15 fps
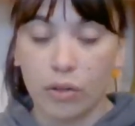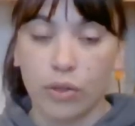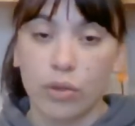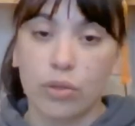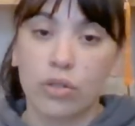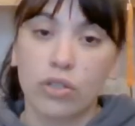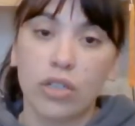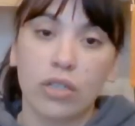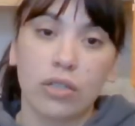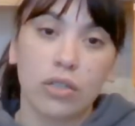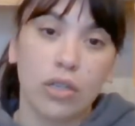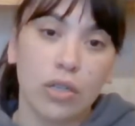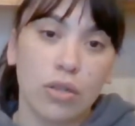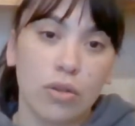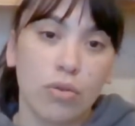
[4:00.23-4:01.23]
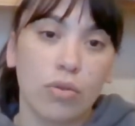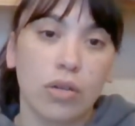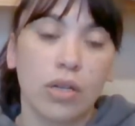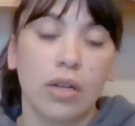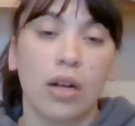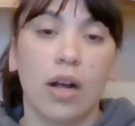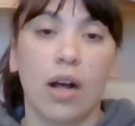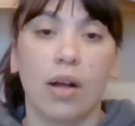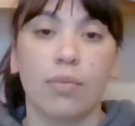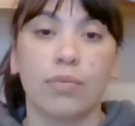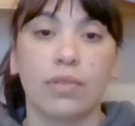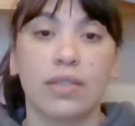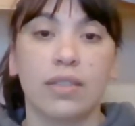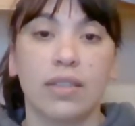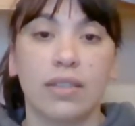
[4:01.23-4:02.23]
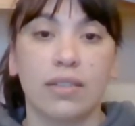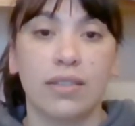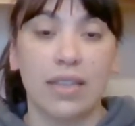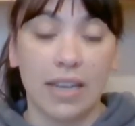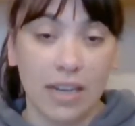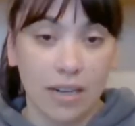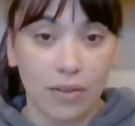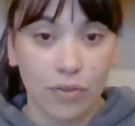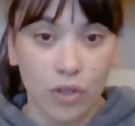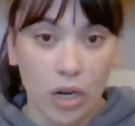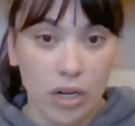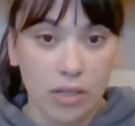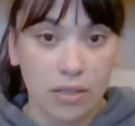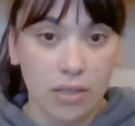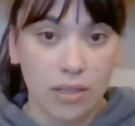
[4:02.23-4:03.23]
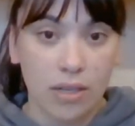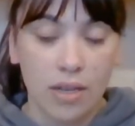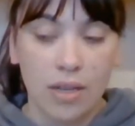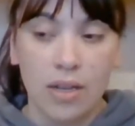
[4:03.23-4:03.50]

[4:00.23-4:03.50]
Those are just two sedative drugs.